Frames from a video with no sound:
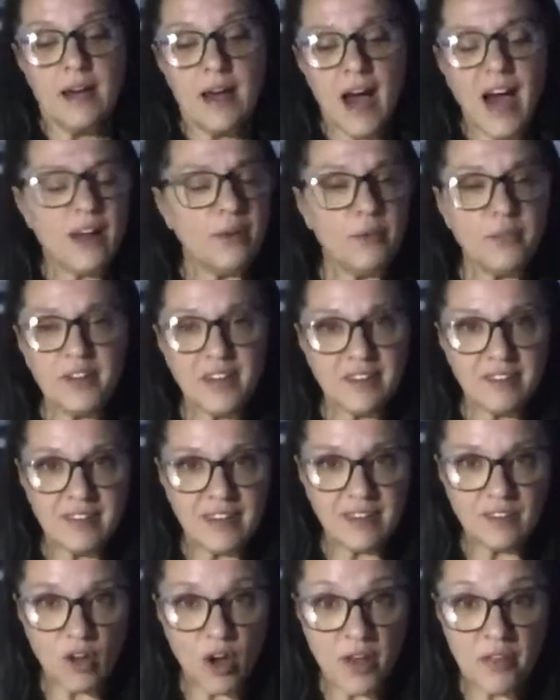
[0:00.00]
I don't think it
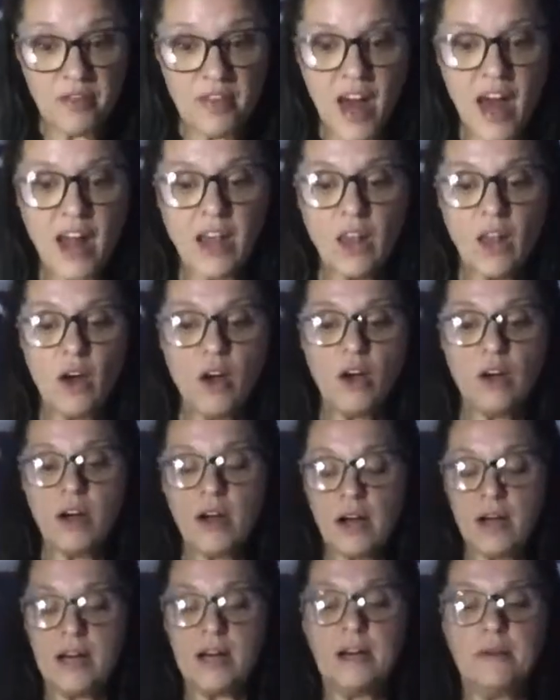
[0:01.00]
stays hot that
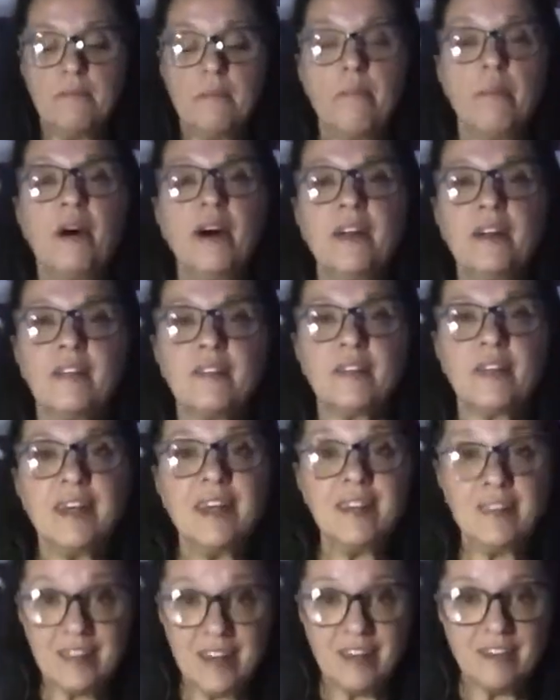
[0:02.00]
long, but
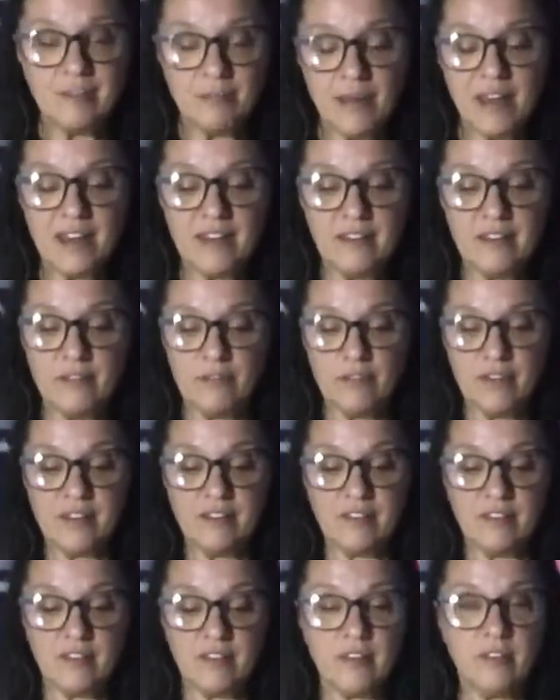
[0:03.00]
it does make a
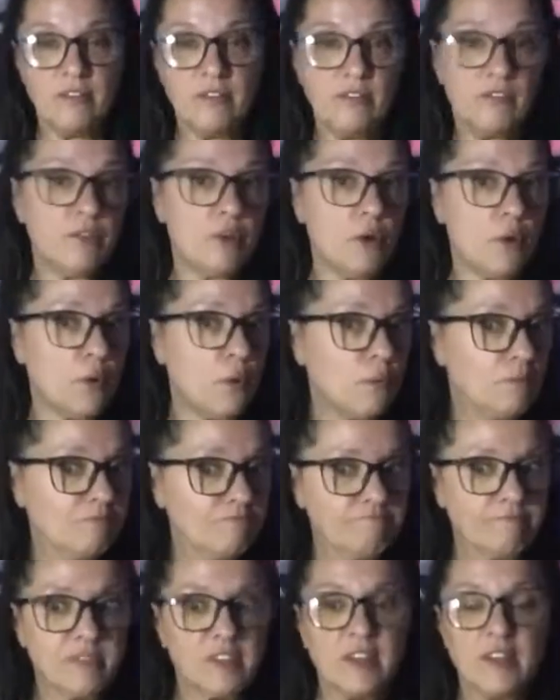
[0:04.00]
difference. So
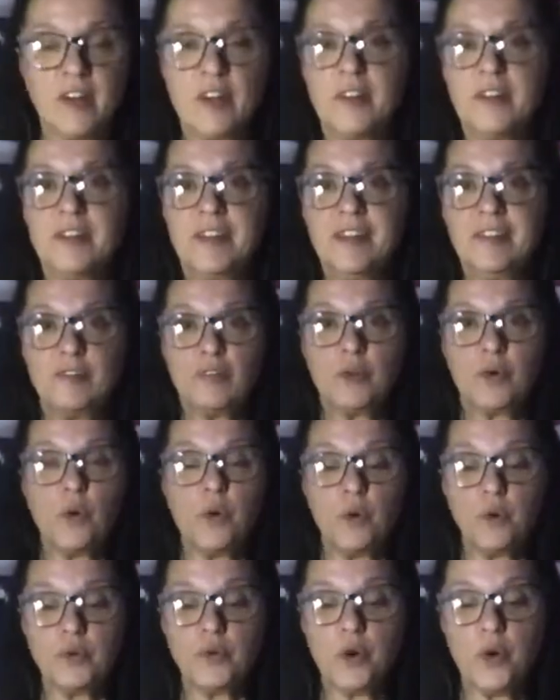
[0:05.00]
on these
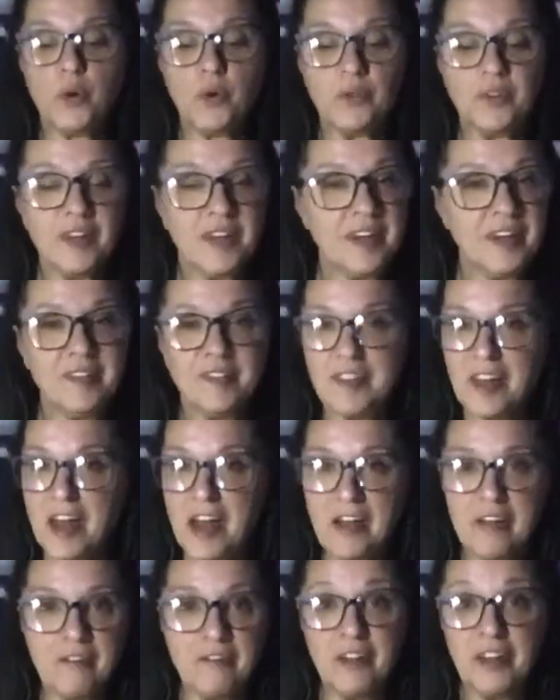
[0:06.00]
cold nights,
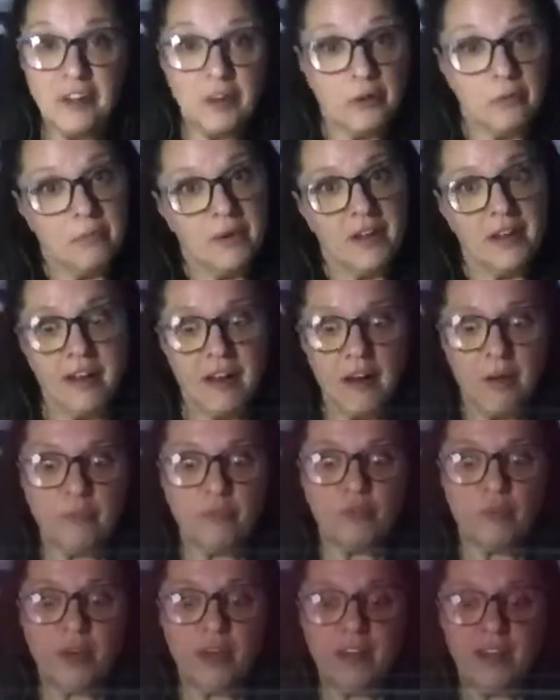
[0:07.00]
every little bit
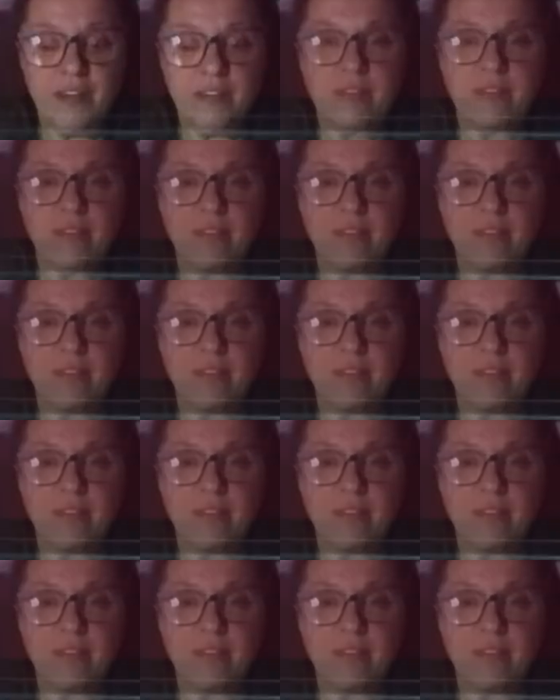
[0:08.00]
helps, right?